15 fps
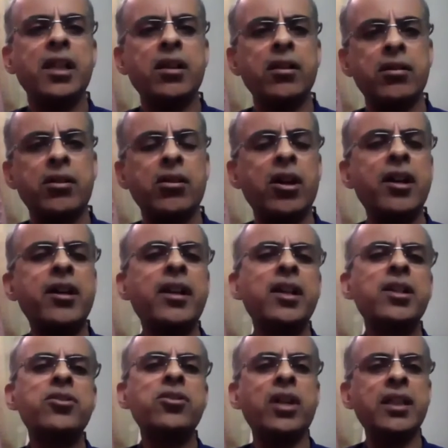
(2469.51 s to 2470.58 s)
in
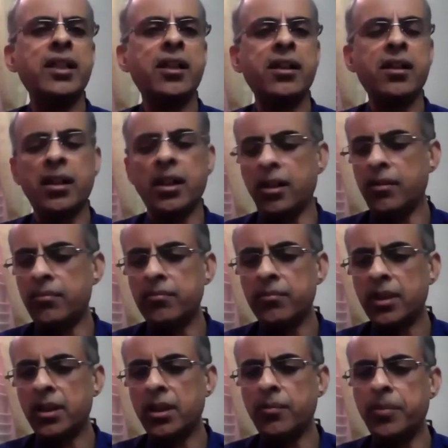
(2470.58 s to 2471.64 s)
contrast to
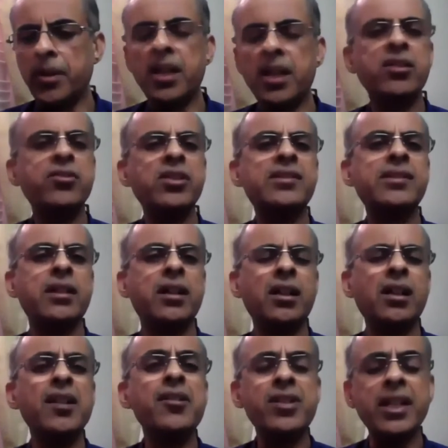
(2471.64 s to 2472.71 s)
other parts of the
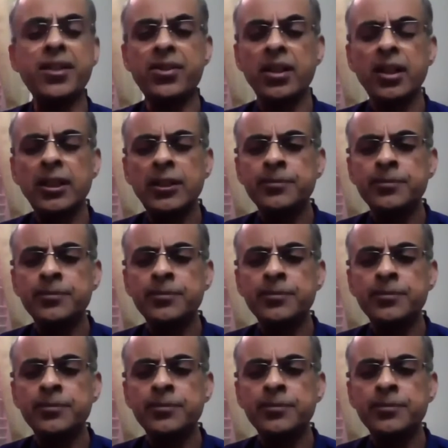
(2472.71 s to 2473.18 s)
countries.